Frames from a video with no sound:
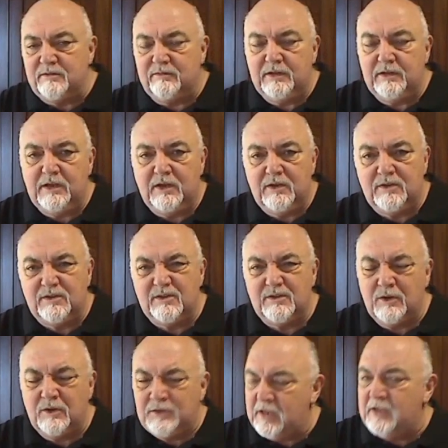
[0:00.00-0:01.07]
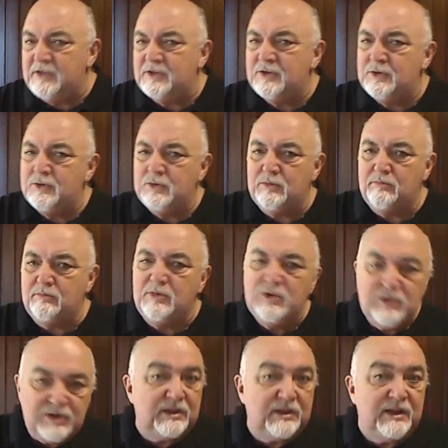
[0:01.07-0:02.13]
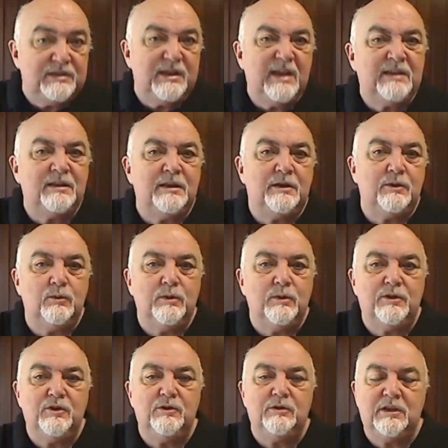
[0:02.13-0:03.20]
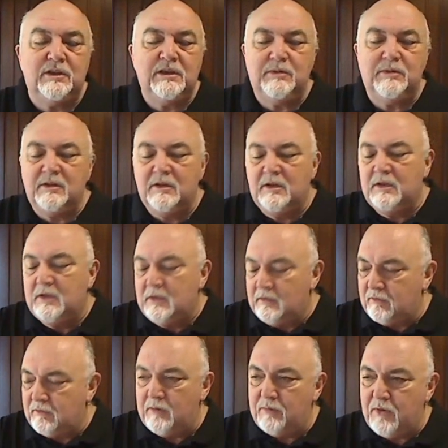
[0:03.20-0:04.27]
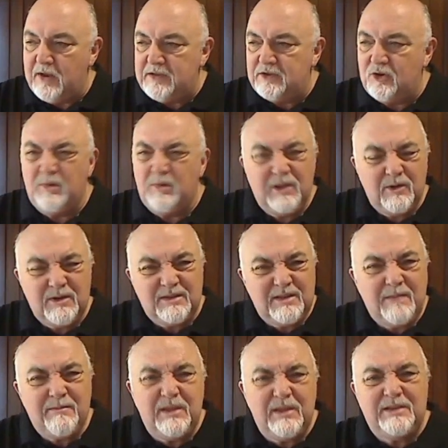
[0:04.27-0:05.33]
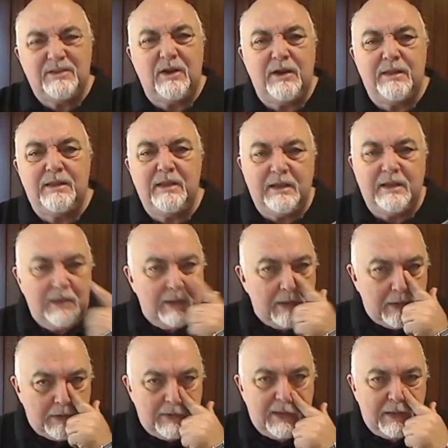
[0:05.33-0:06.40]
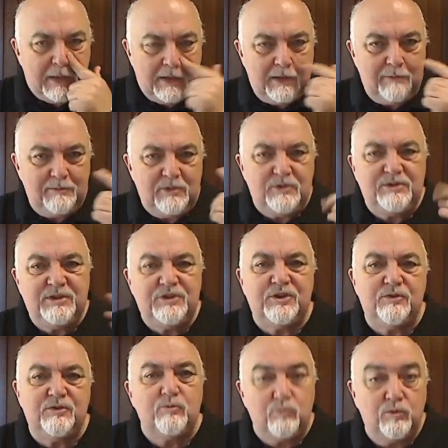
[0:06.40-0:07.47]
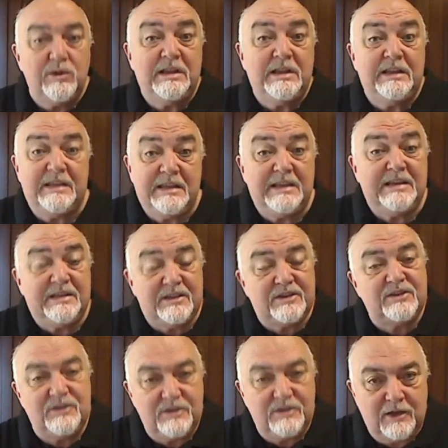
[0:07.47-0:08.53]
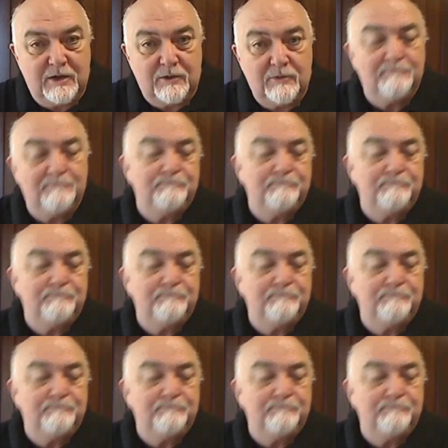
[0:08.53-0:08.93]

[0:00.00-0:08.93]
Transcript: of videos not to get too musically technical with you and keep it very practical, but there are some things I think that a musician really needs to know.